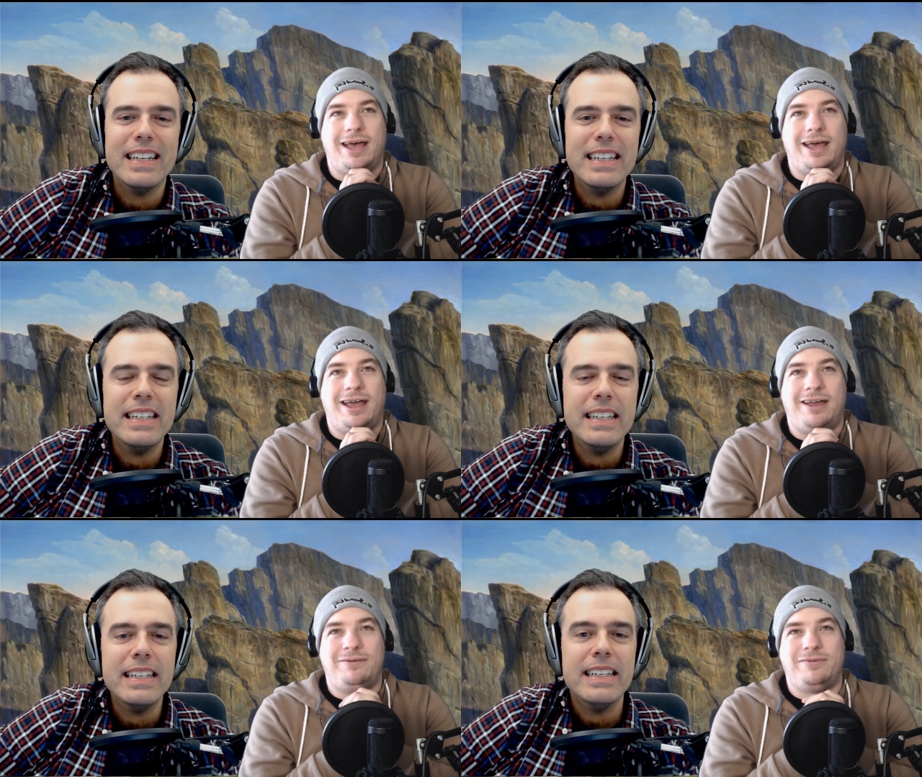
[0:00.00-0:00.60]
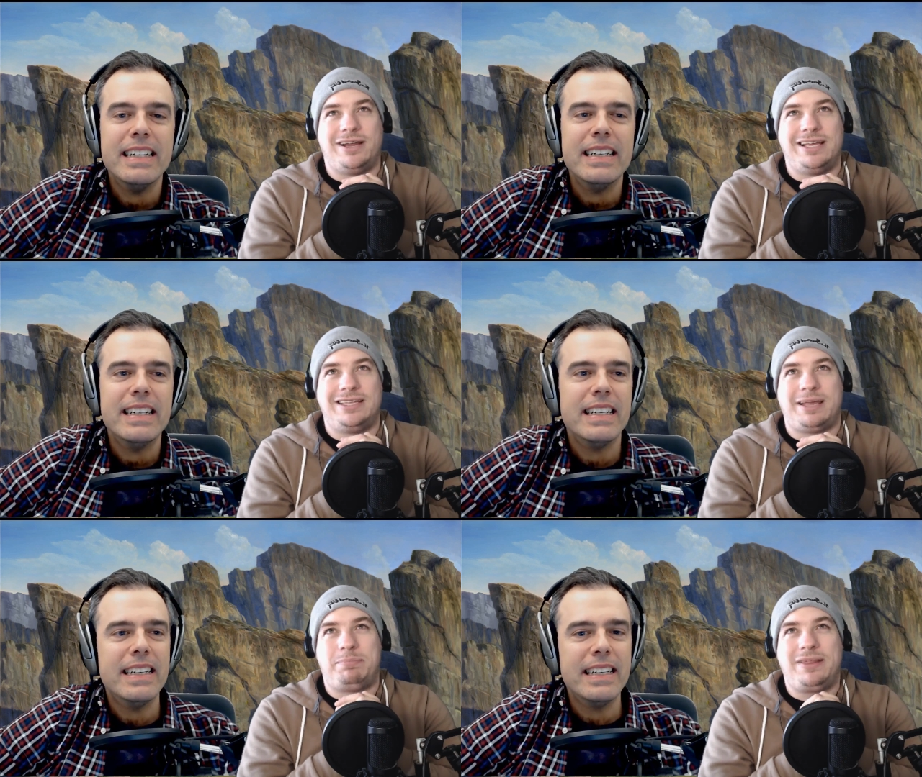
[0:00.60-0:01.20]
Speaker 1: uh where it
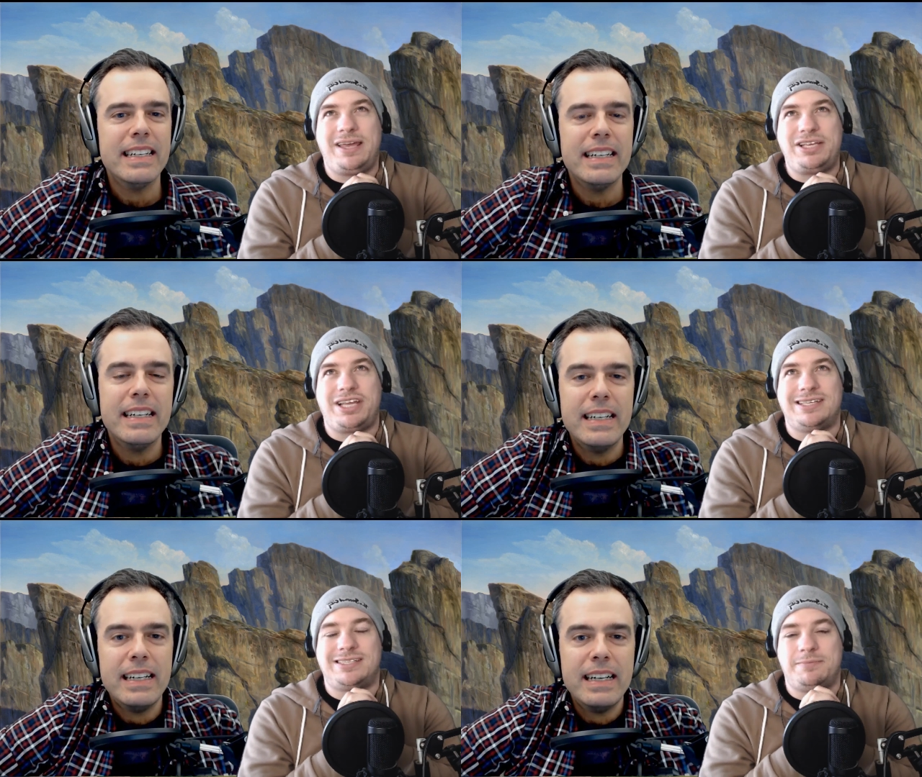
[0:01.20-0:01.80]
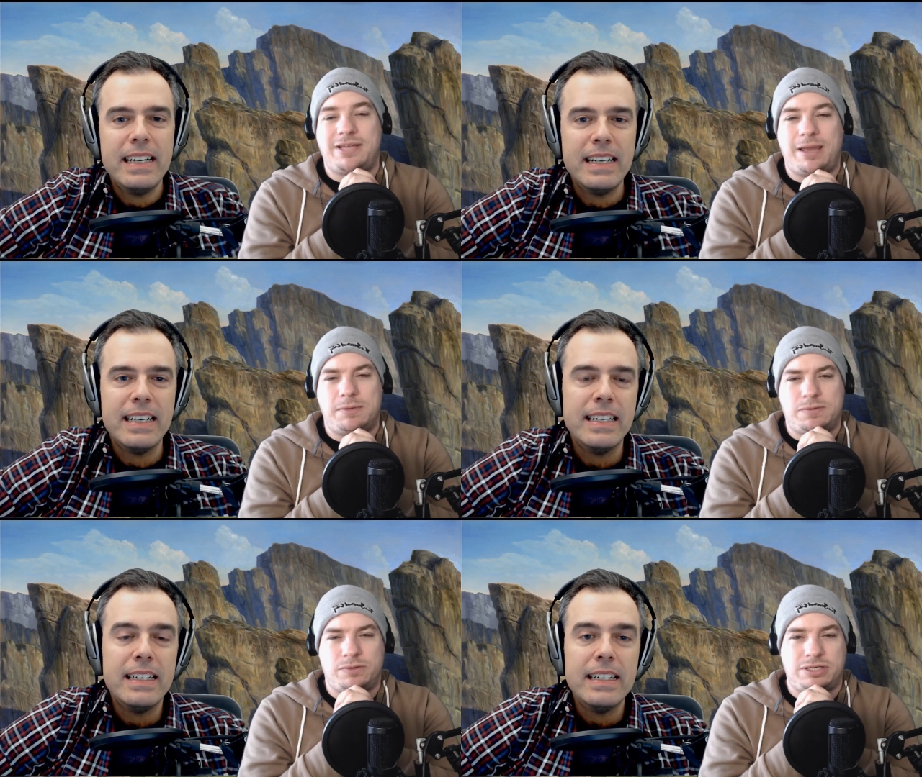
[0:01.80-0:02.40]
like Planechase
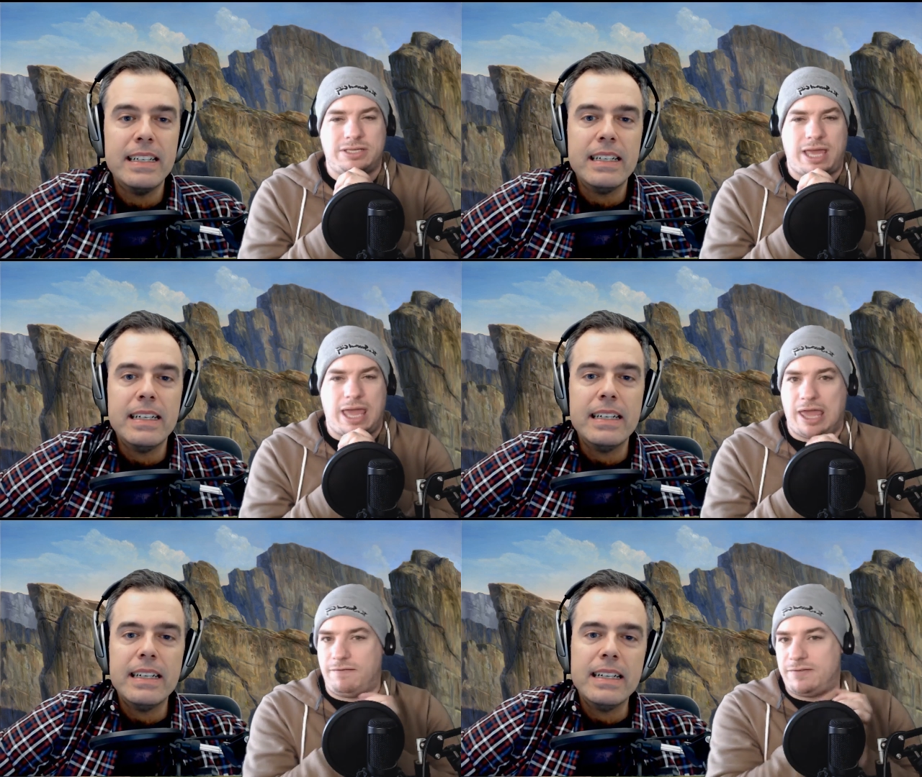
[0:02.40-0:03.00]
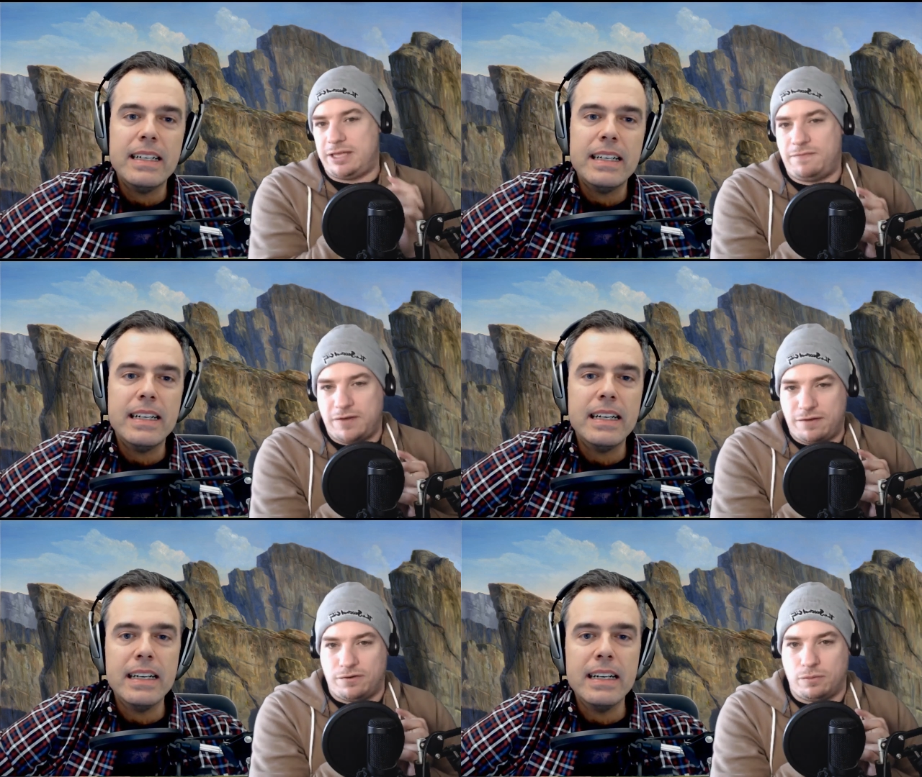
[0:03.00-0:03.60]
sometimes will just like heavily
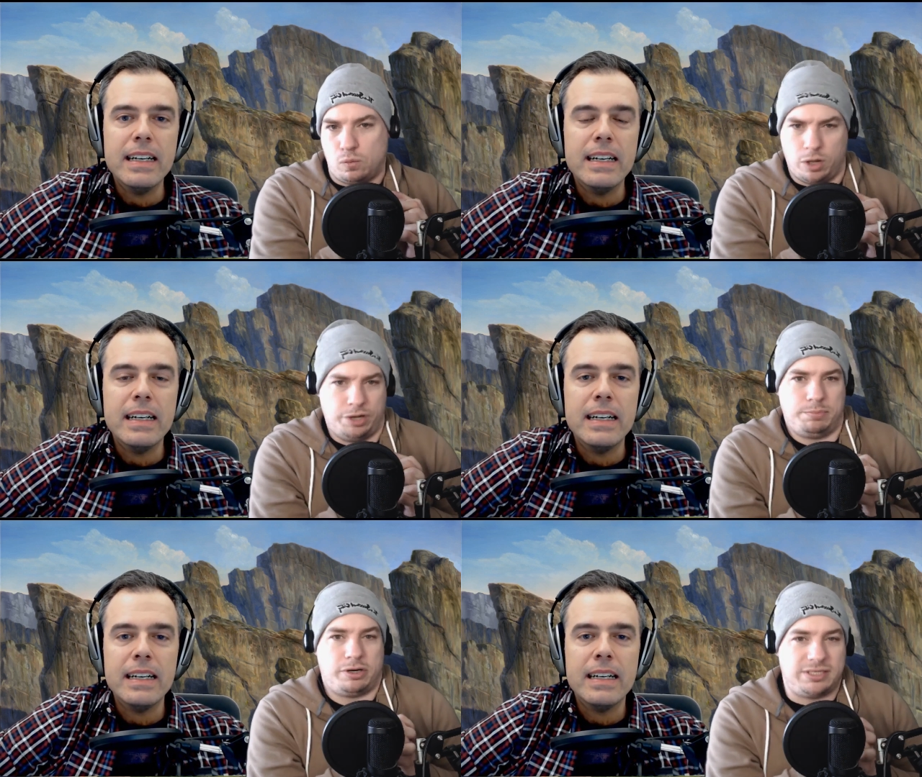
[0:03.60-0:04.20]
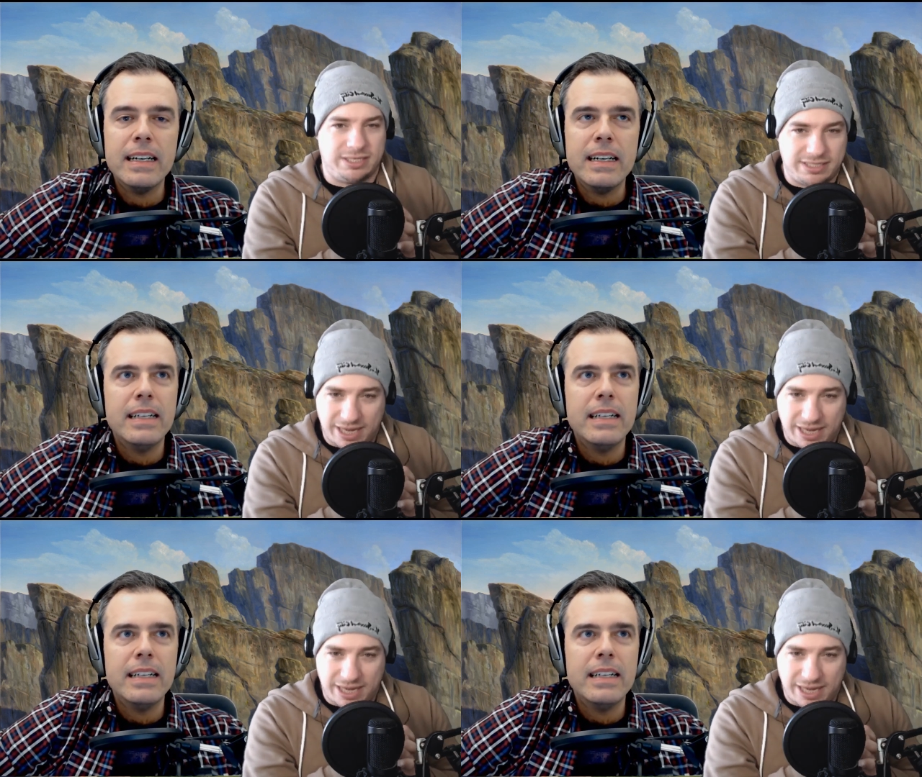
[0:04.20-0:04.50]
favor one person's